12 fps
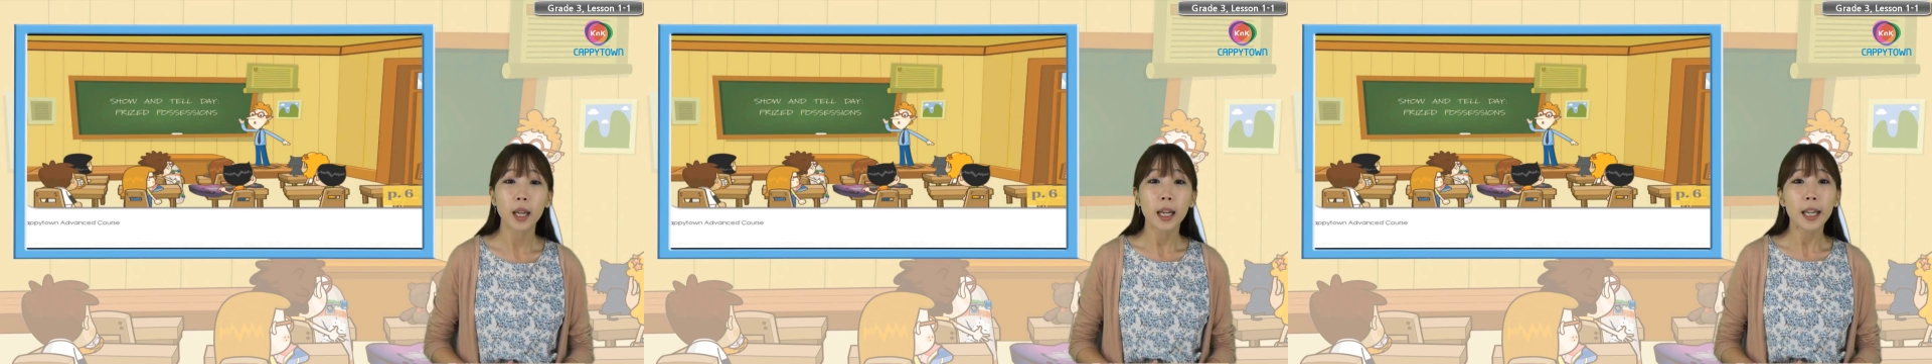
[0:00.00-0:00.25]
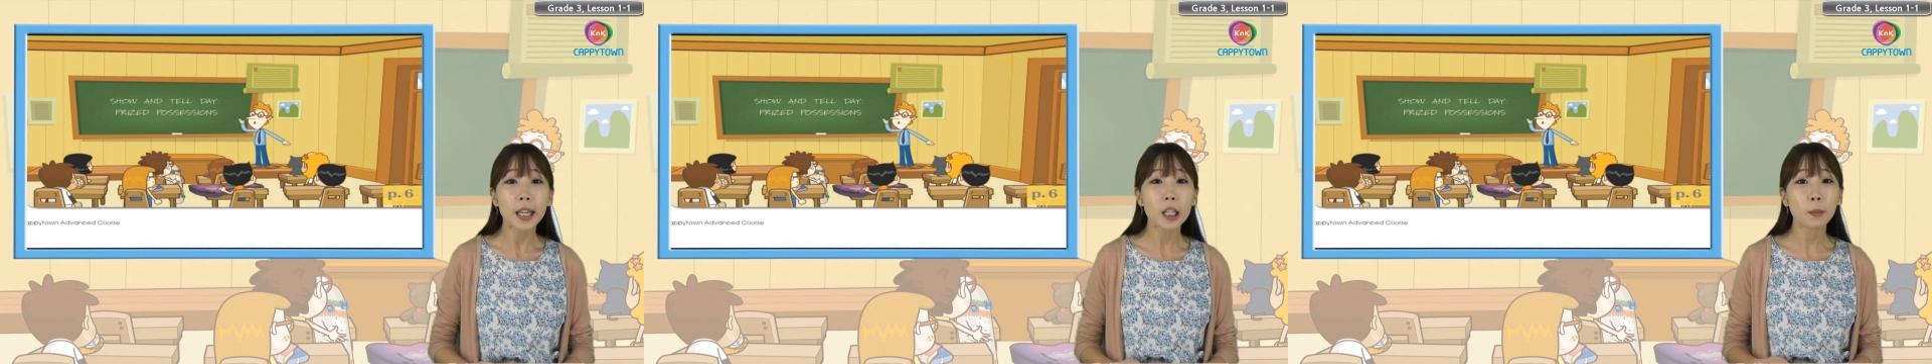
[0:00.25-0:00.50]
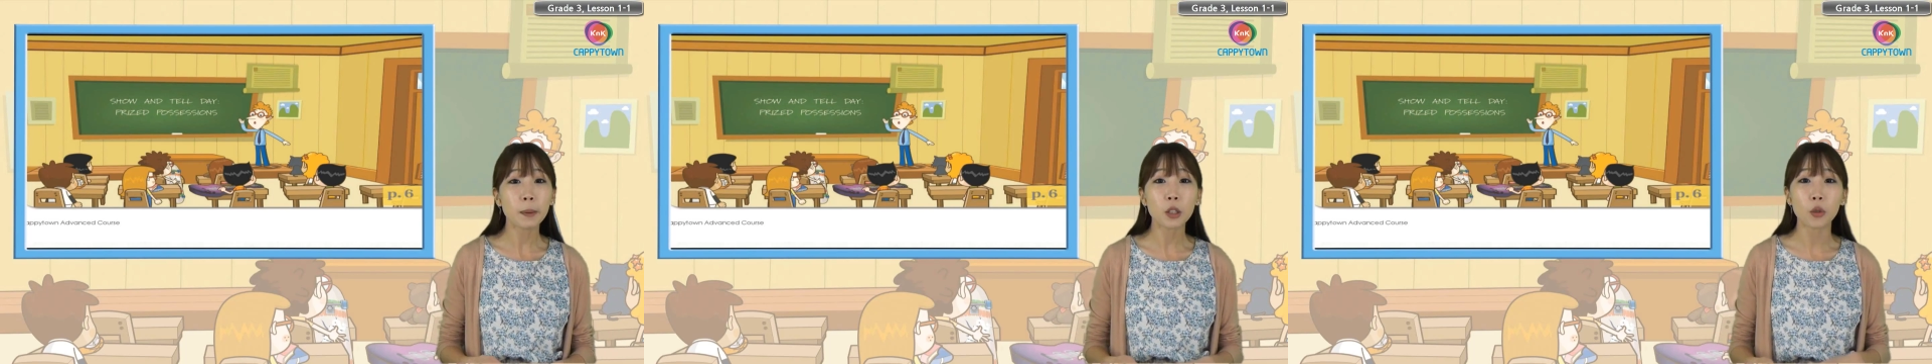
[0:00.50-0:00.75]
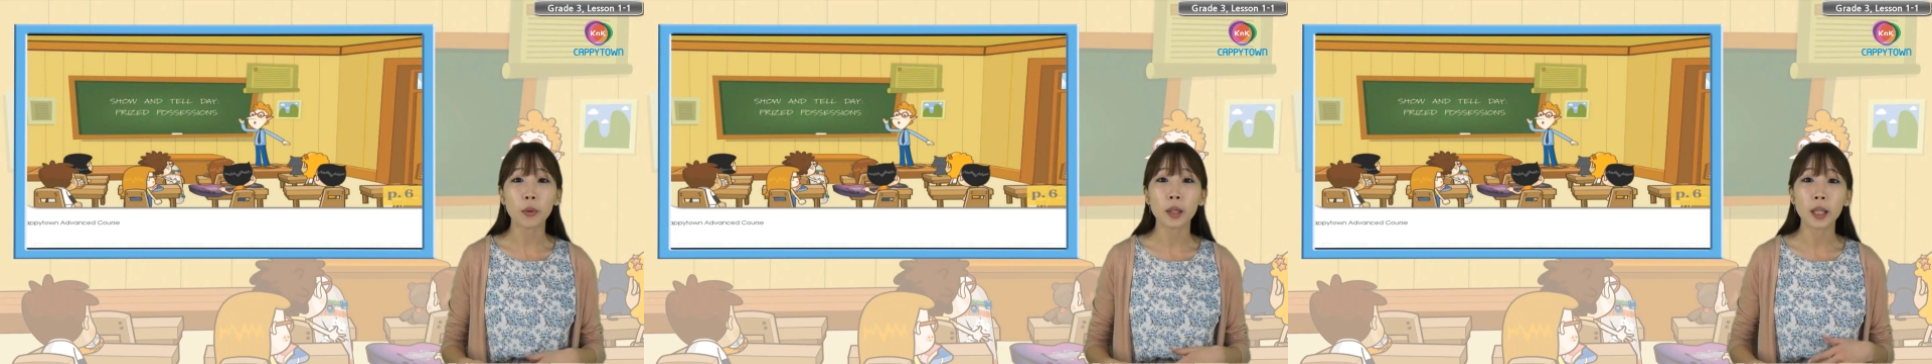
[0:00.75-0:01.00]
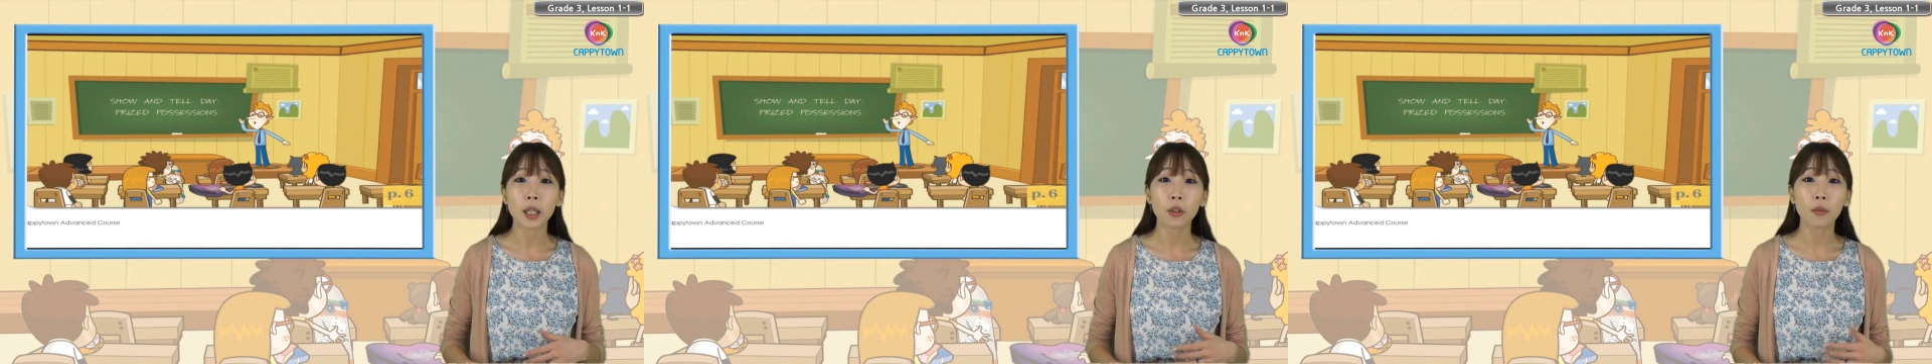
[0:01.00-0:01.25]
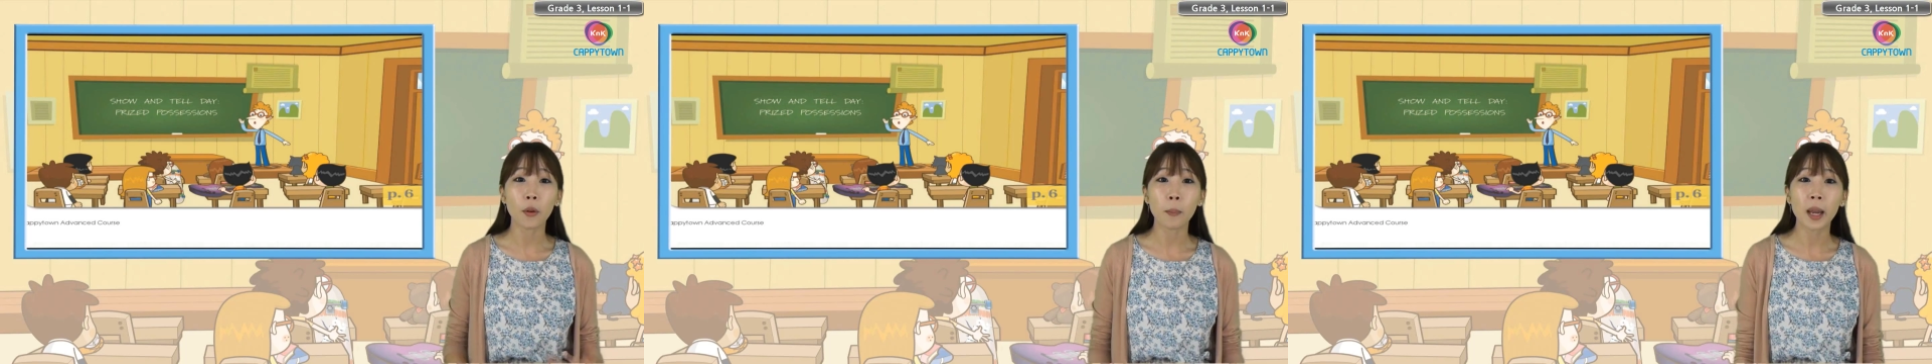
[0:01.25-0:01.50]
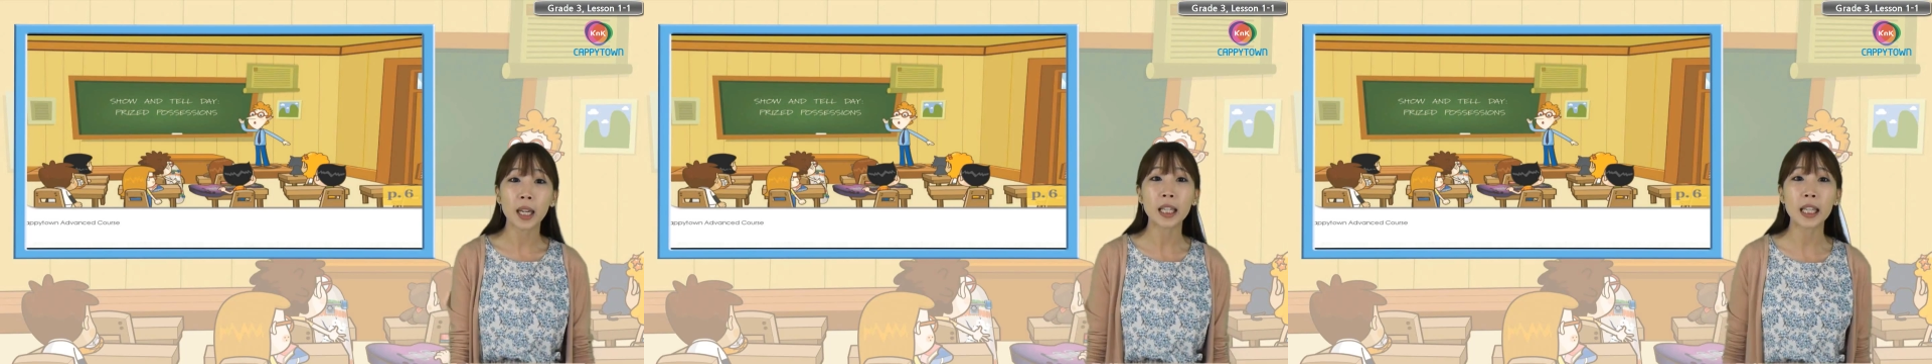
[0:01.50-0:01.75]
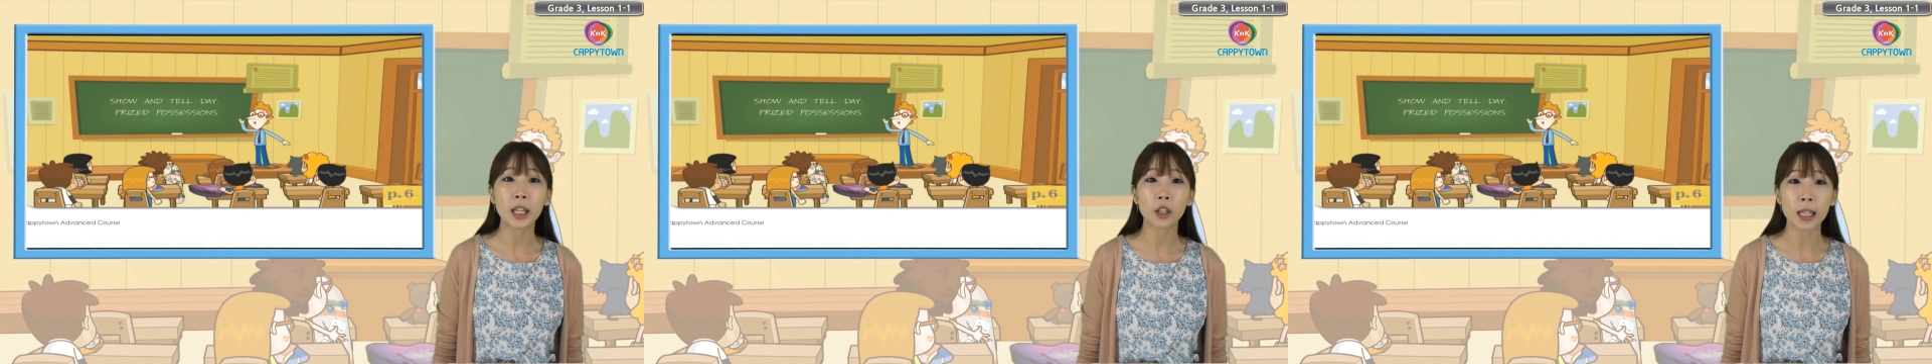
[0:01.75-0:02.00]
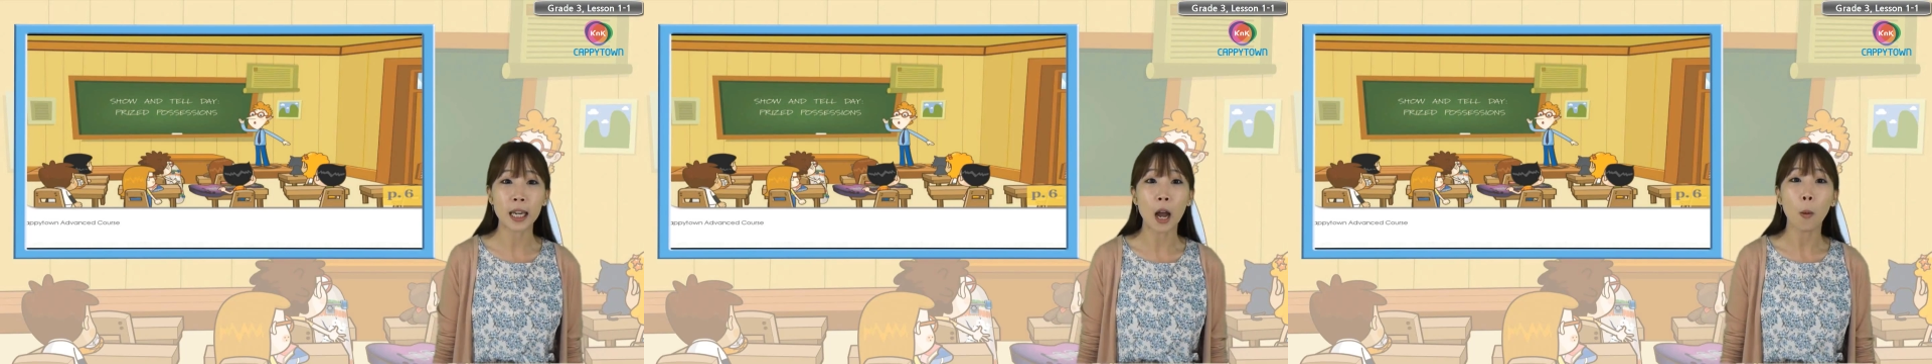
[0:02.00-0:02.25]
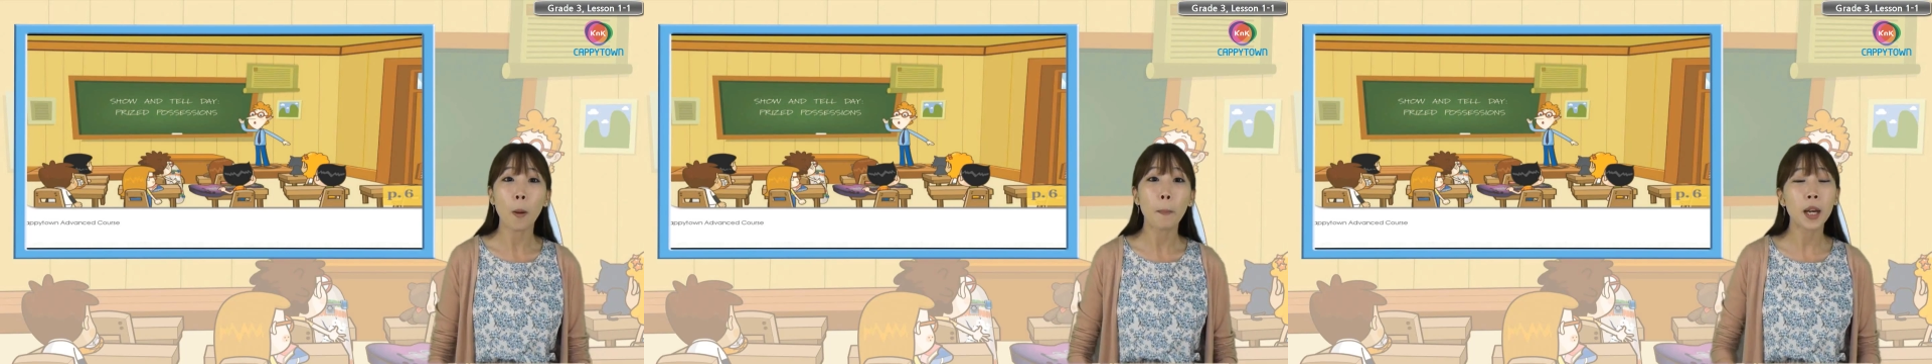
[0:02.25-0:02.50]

He's been doing this for many years now,